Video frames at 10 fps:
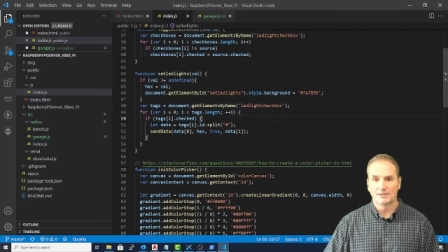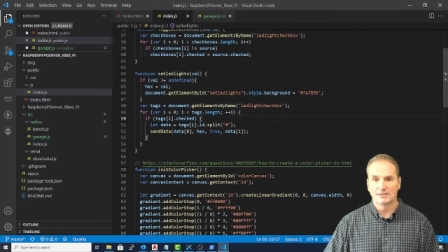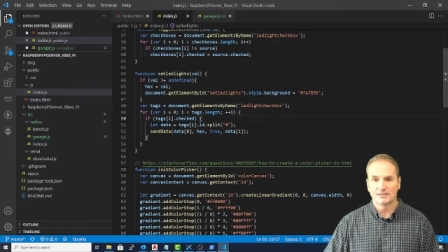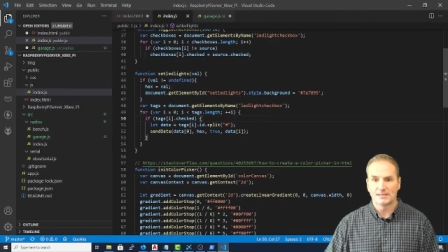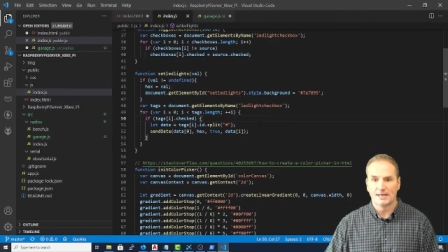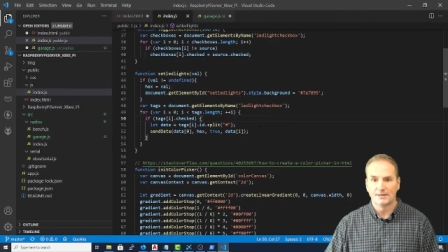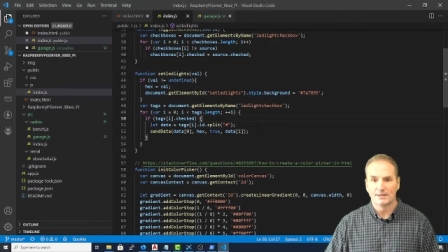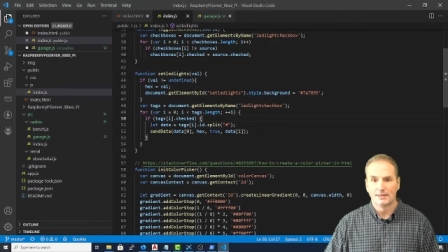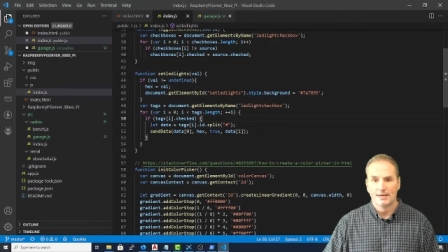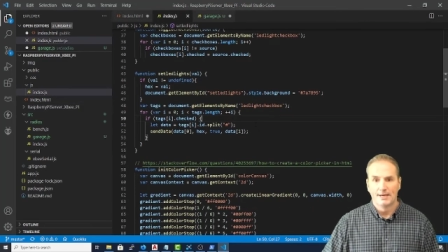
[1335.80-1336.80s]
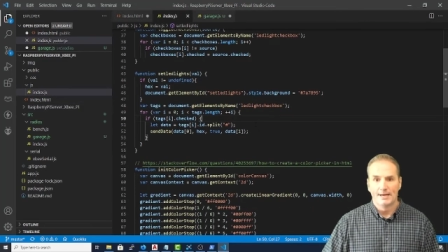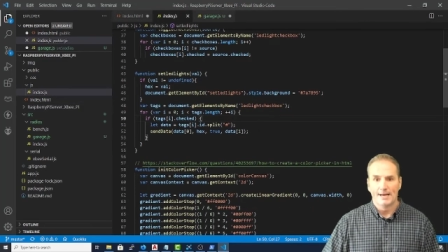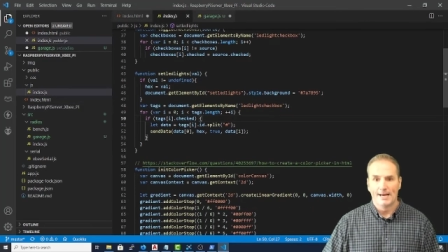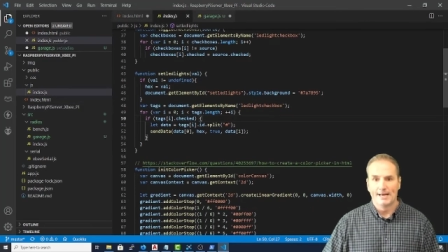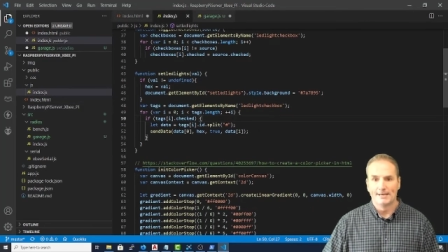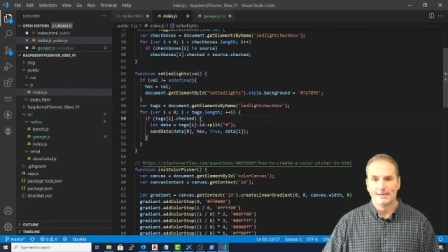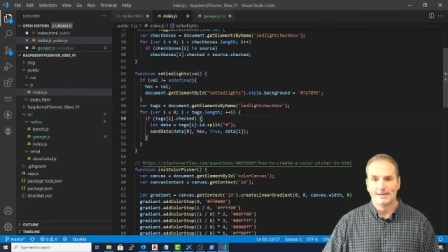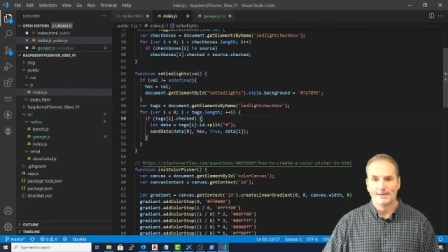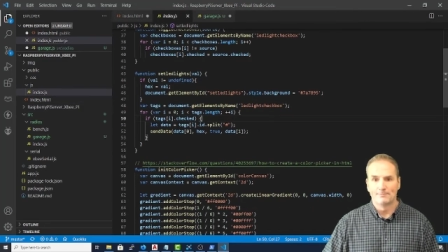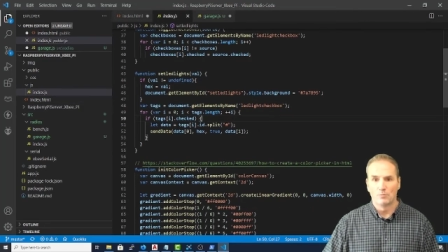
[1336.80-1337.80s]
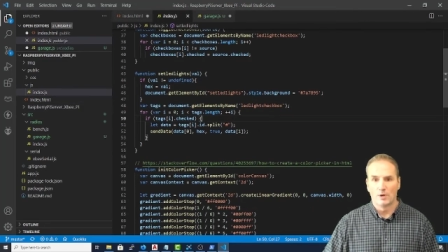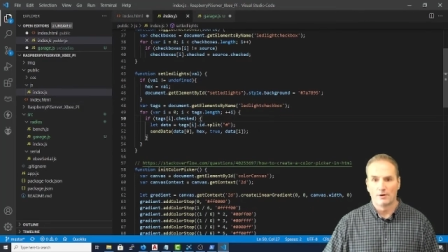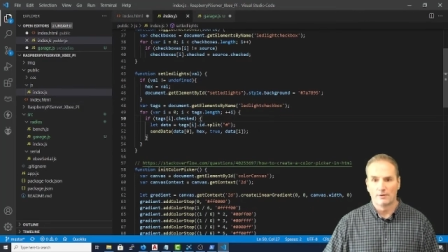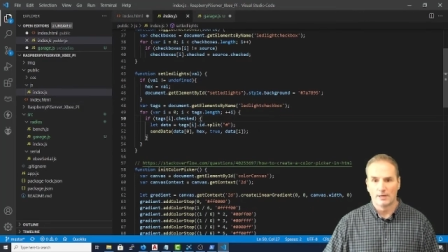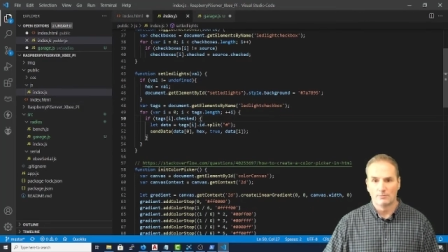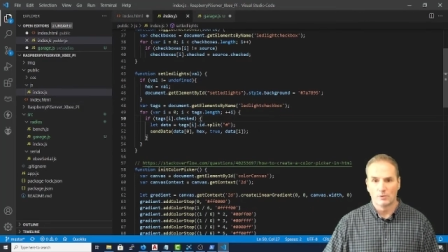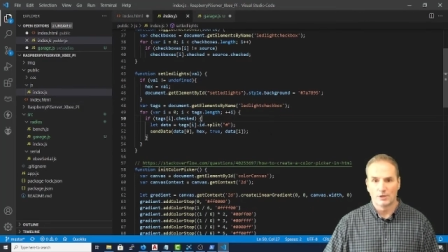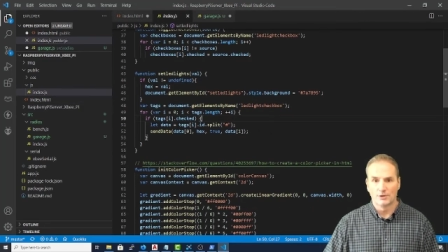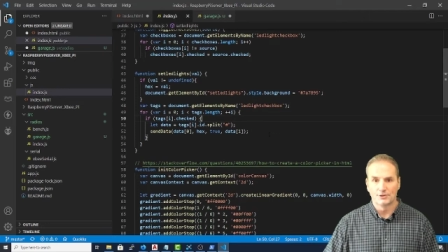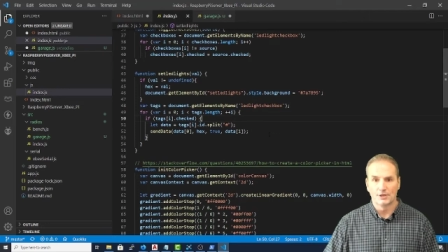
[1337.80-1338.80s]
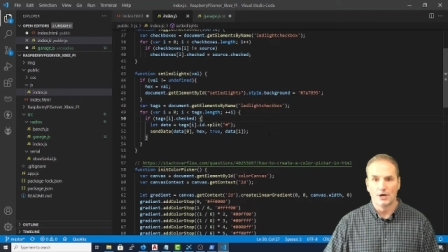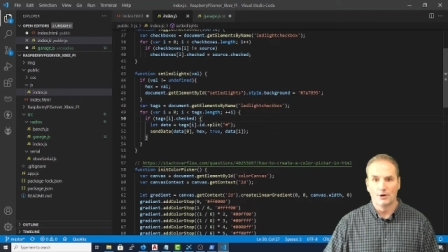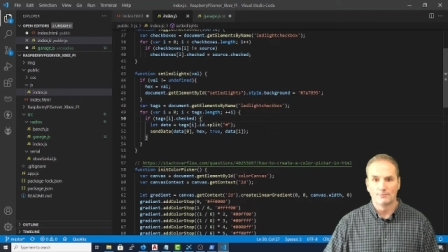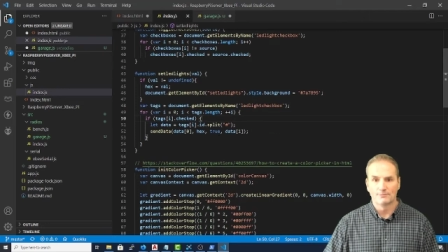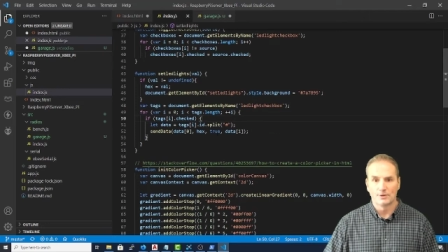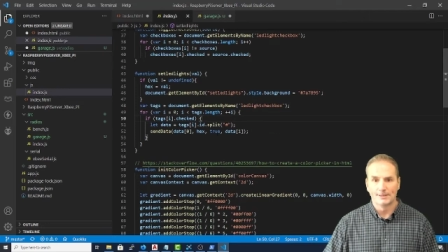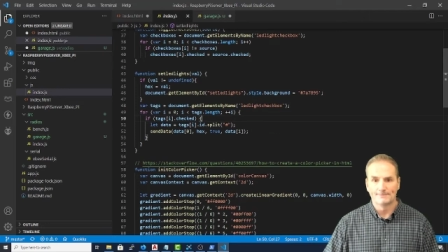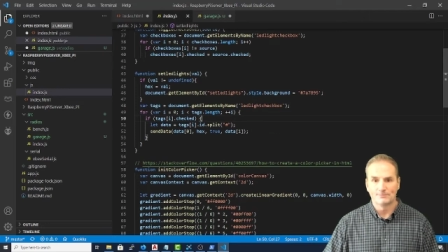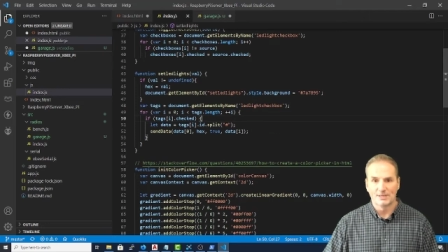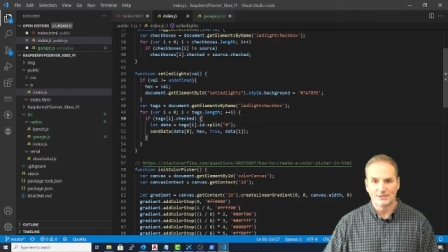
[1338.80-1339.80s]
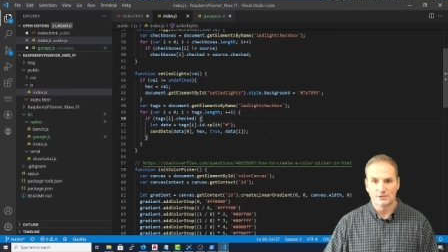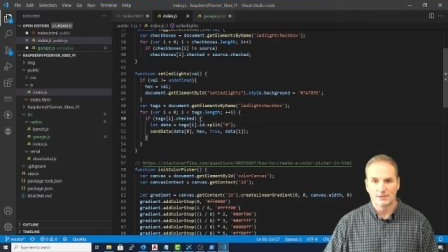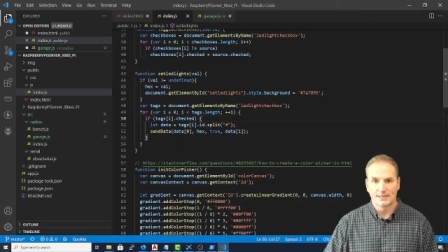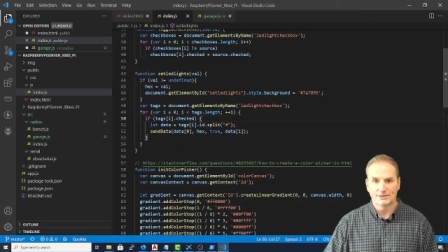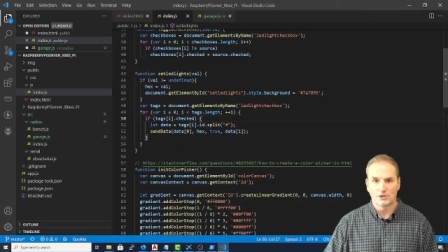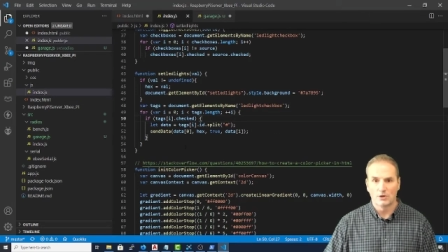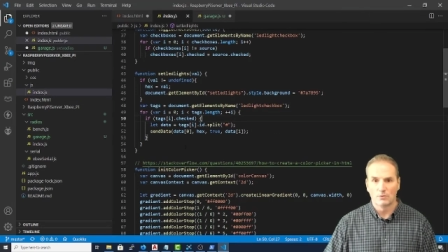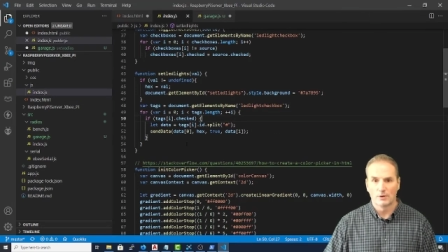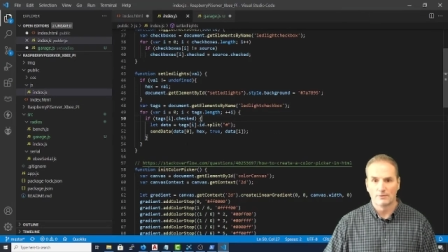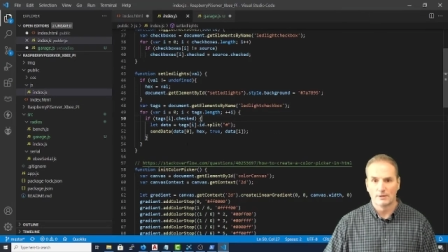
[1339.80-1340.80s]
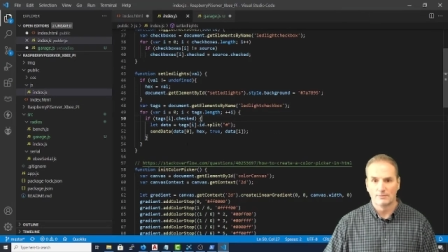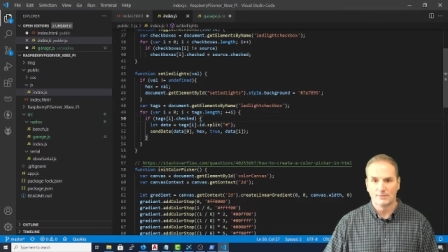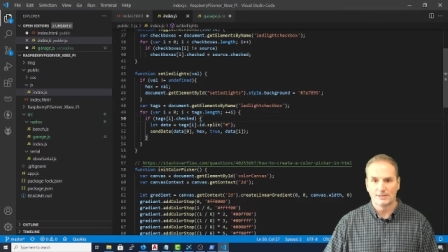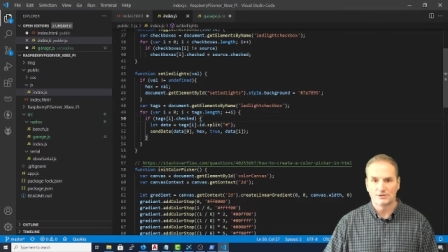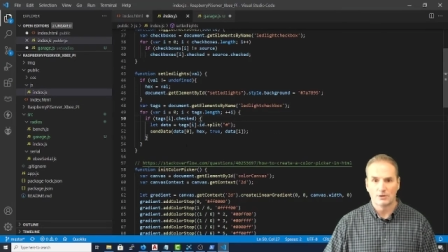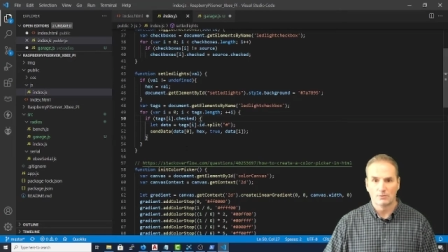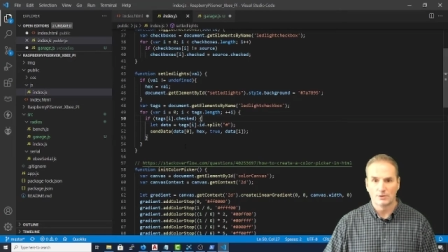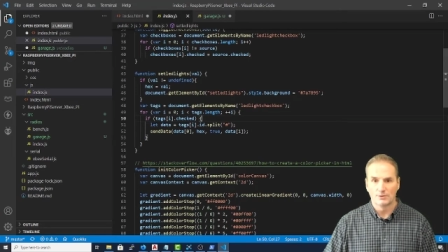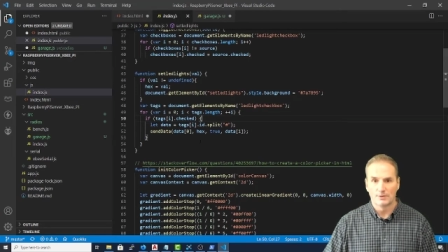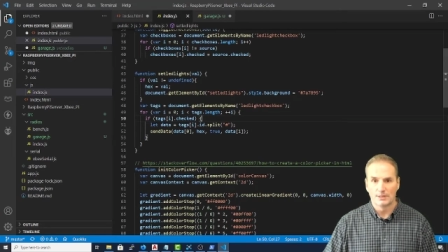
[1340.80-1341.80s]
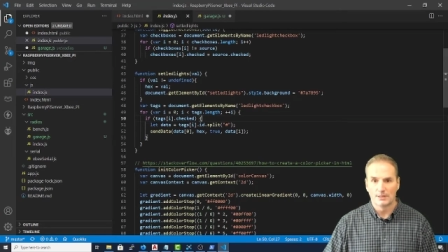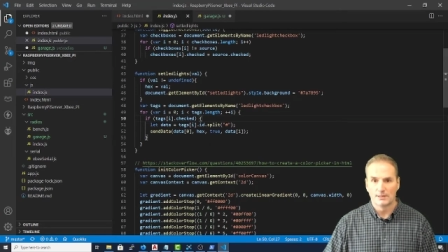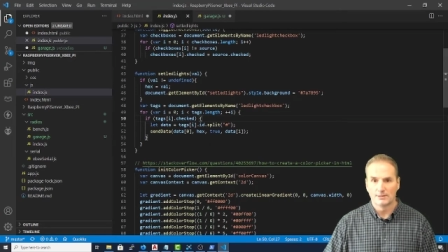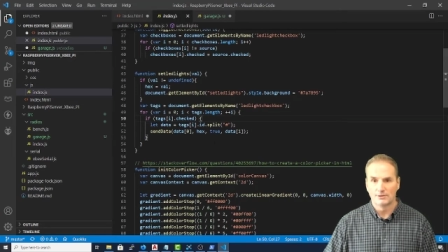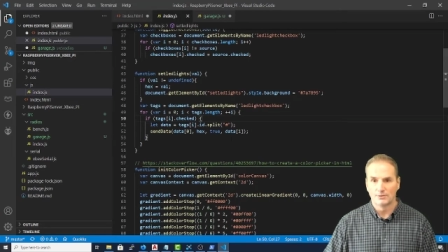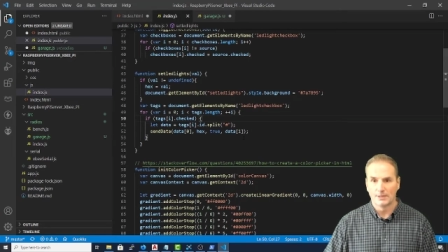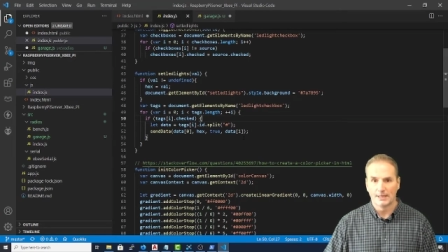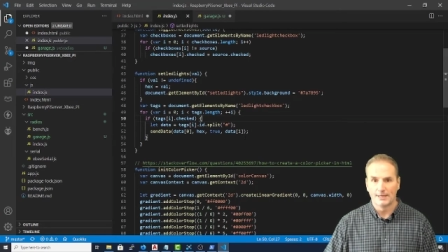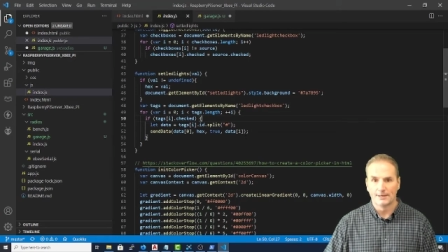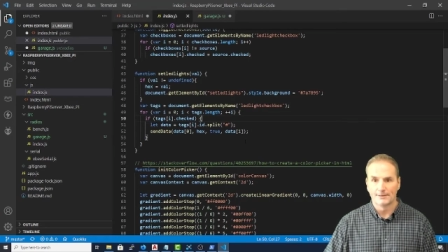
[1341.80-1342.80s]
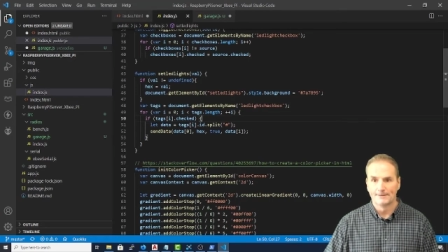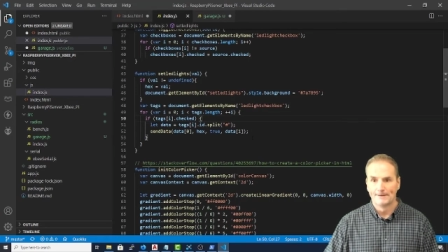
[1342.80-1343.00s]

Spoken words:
send, and we're good to go, right? And that's all we're doing here,